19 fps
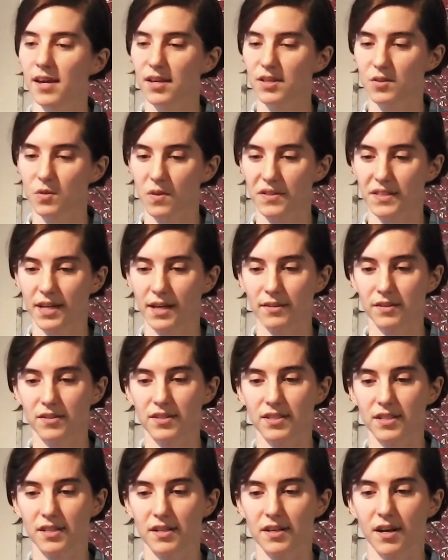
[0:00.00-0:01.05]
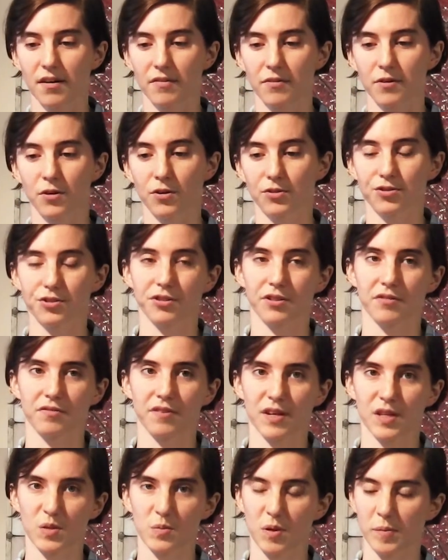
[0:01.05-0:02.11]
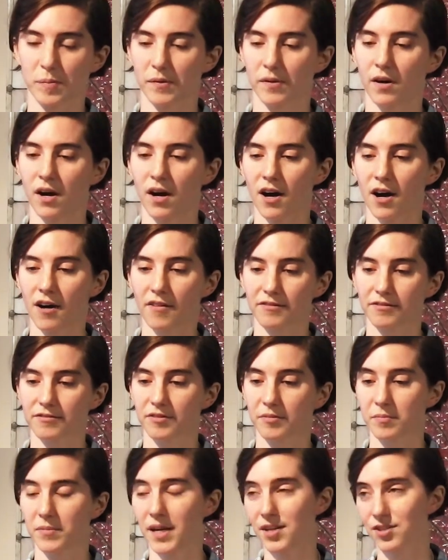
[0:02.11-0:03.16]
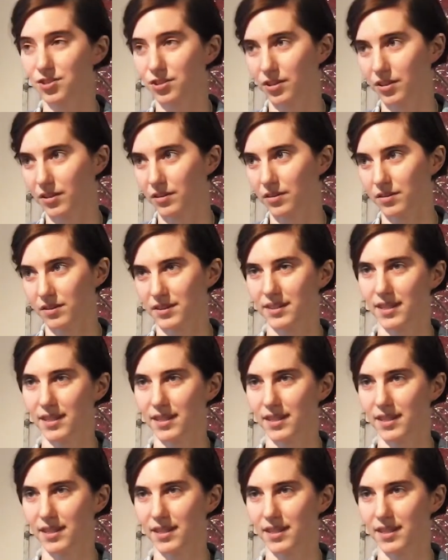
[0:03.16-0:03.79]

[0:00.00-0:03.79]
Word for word: So the tendency of culture to fence people off from nature